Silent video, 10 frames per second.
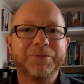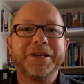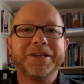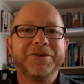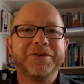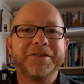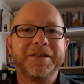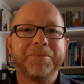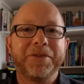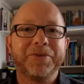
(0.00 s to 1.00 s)
week on
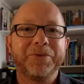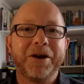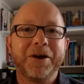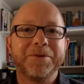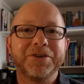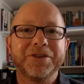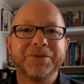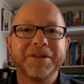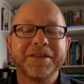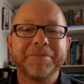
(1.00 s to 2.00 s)
something that we're hoping to
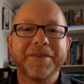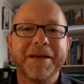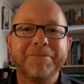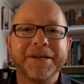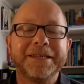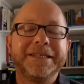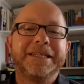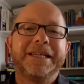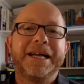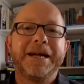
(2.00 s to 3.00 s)
do in September,
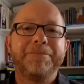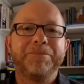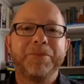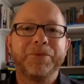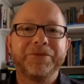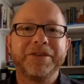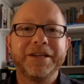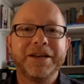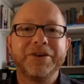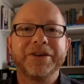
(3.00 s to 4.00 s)
but we'll
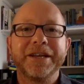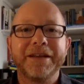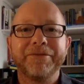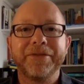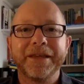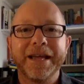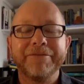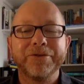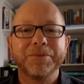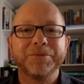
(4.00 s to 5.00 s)
see looking at everything,
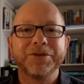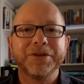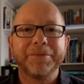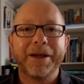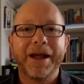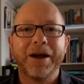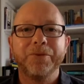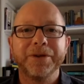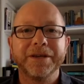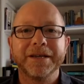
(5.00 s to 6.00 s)
every option about how
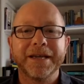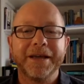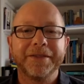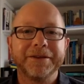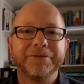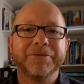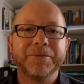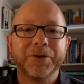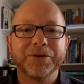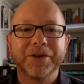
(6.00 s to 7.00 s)
we can gather
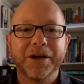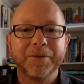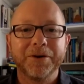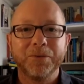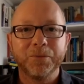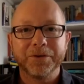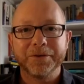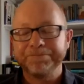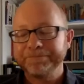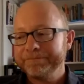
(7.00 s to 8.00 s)
from October onwards.
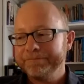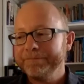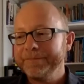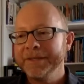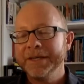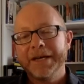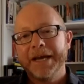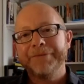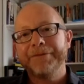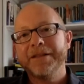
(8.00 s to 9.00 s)

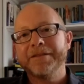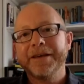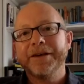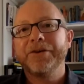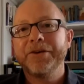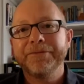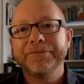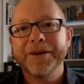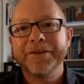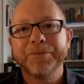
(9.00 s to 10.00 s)
If you didn't see it on the
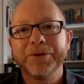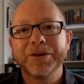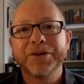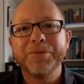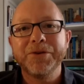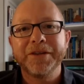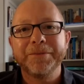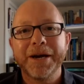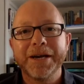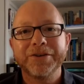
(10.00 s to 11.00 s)
Facebook community
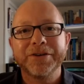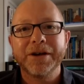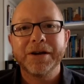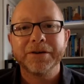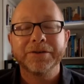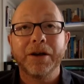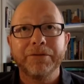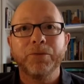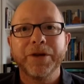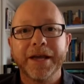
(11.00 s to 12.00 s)
page over
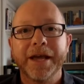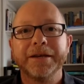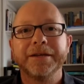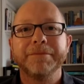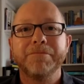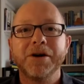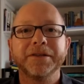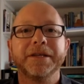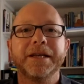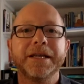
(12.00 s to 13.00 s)
the weekend,
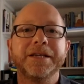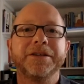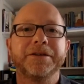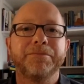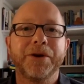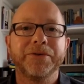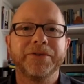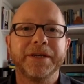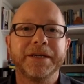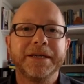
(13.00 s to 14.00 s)
Martin Leach
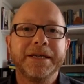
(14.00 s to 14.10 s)
posted